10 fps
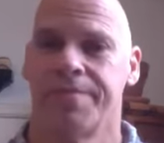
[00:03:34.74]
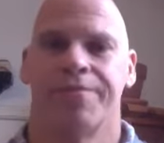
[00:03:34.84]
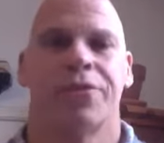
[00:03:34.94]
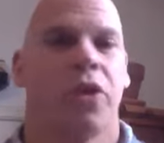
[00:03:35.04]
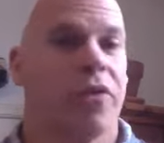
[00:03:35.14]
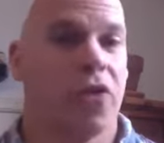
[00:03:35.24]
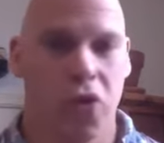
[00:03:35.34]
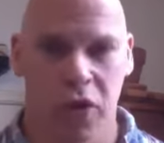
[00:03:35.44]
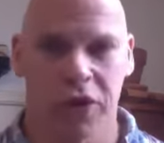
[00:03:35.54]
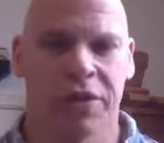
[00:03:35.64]
So of
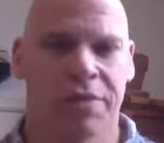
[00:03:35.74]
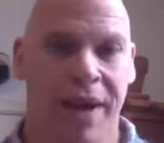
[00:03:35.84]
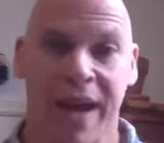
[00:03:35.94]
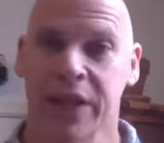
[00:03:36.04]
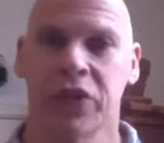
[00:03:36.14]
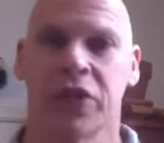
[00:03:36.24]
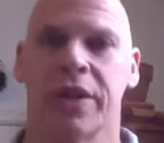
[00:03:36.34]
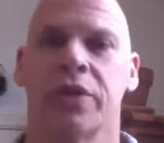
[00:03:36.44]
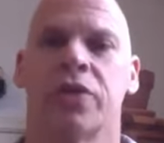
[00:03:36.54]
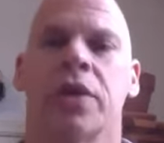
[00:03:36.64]
course, my answer
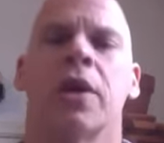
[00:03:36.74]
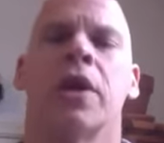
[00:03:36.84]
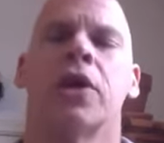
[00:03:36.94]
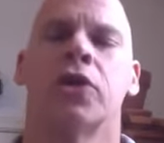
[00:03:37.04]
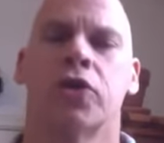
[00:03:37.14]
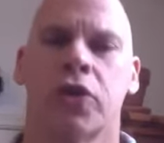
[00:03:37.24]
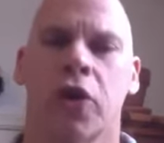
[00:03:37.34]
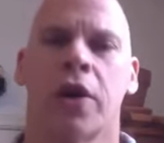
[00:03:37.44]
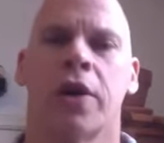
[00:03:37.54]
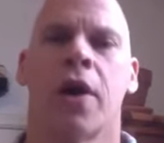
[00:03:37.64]
is
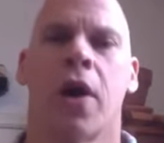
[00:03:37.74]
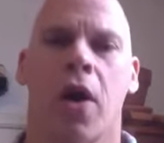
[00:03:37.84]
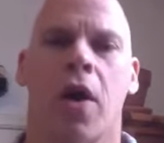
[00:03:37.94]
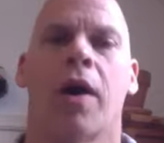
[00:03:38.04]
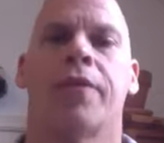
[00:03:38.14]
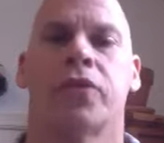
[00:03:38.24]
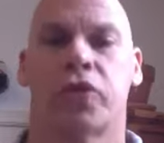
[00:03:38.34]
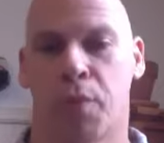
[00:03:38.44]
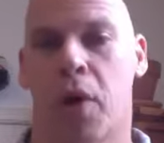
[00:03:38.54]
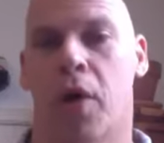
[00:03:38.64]
start off
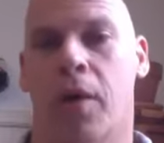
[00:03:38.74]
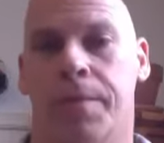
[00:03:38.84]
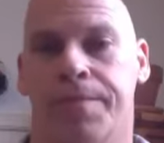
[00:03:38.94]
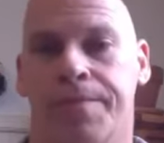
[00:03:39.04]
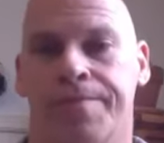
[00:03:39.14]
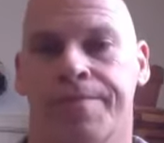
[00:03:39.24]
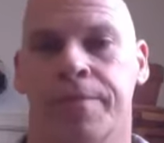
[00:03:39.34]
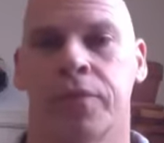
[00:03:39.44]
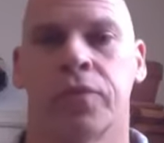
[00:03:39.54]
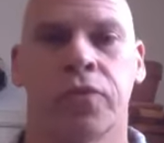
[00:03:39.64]
small.
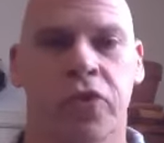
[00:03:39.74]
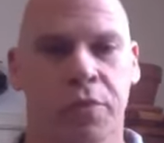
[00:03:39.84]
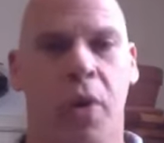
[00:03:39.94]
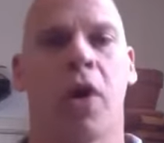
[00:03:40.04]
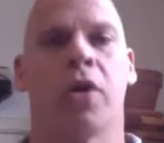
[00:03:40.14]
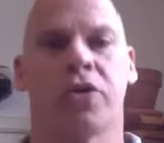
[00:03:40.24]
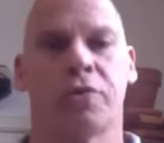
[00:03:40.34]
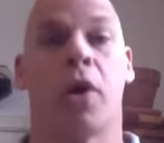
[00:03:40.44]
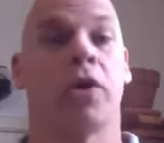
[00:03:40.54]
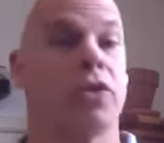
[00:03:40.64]
Small
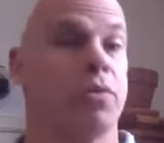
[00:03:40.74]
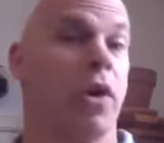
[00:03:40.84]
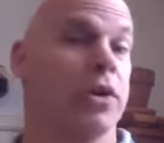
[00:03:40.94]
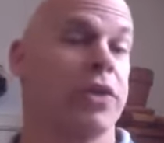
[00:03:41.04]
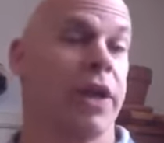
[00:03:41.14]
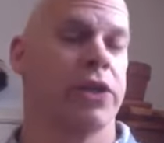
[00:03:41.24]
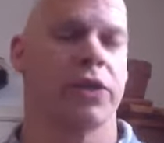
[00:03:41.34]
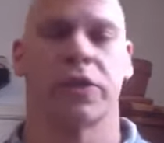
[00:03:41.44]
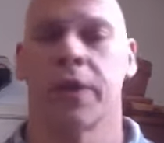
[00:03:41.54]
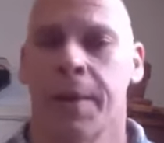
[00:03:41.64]

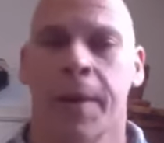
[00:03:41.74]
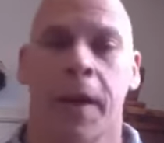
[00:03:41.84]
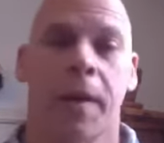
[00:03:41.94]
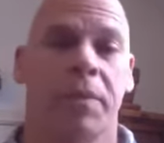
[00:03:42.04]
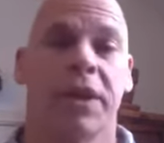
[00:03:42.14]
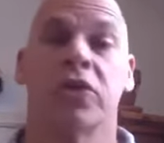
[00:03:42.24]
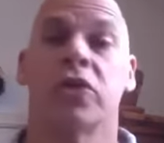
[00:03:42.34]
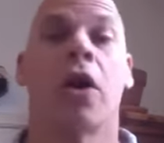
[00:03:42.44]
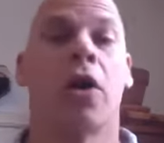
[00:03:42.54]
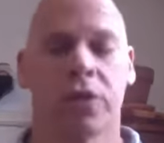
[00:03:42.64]
sessions. Because
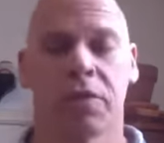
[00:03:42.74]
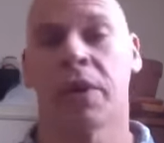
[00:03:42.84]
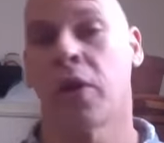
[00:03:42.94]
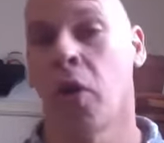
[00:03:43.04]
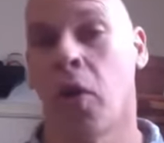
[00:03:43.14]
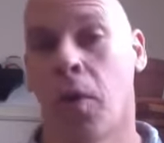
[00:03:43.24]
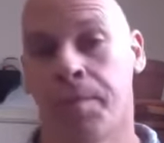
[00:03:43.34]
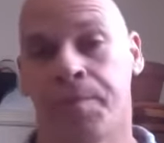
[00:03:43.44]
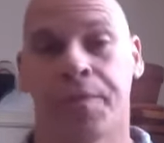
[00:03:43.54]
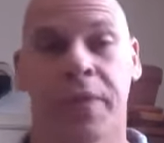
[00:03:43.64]
our ultimate
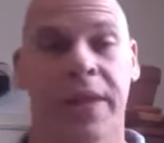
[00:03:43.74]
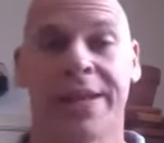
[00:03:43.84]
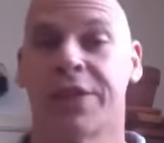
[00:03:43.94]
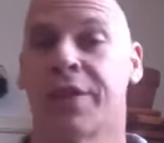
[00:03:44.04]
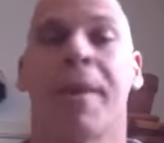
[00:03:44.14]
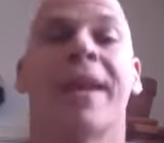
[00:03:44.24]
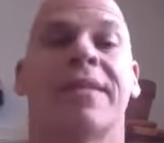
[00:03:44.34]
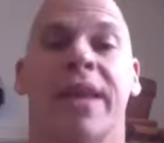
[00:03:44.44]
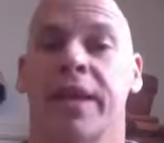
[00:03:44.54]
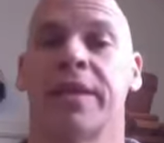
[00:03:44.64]
goal is to
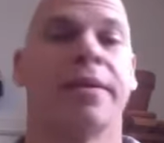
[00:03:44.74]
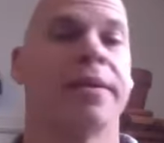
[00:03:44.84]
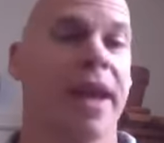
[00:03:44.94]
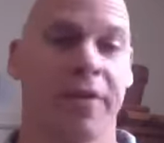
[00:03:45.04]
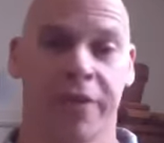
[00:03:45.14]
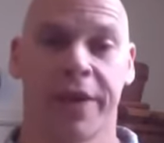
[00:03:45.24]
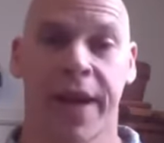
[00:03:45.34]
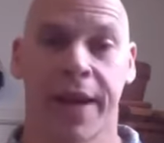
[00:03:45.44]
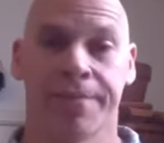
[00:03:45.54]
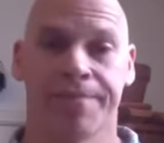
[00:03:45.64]
meditate every
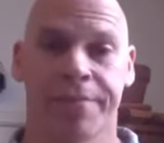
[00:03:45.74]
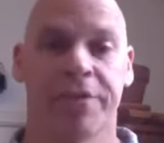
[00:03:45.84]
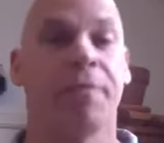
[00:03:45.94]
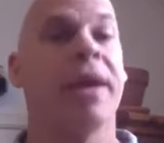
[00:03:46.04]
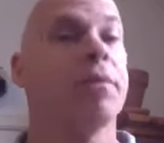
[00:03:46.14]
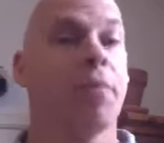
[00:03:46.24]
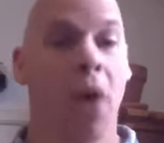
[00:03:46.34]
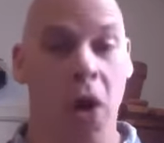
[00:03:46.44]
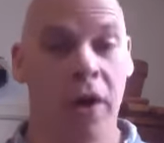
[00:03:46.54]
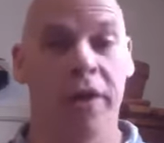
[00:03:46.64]
day, to make it
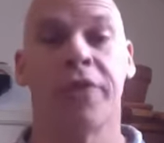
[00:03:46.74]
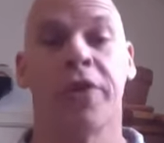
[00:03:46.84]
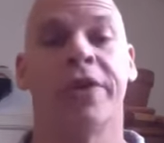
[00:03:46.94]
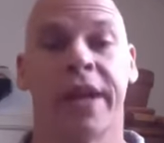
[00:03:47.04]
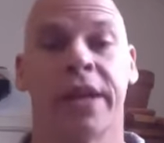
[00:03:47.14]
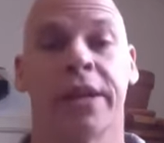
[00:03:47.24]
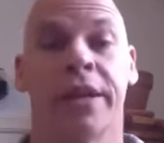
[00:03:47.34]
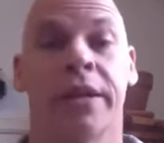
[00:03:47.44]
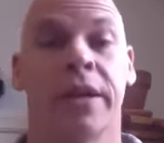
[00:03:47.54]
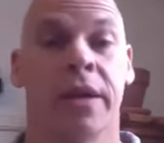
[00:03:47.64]
part of your
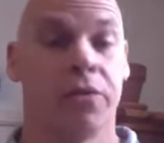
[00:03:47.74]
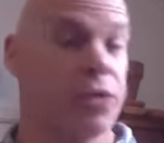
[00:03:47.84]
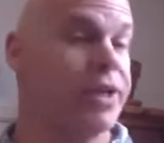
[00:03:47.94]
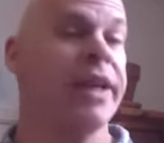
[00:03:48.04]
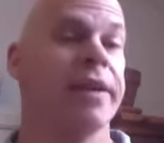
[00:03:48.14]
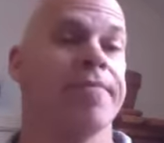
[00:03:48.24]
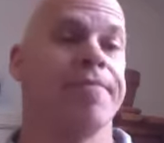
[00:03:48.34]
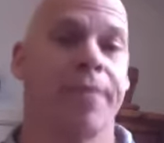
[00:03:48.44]
daily routine,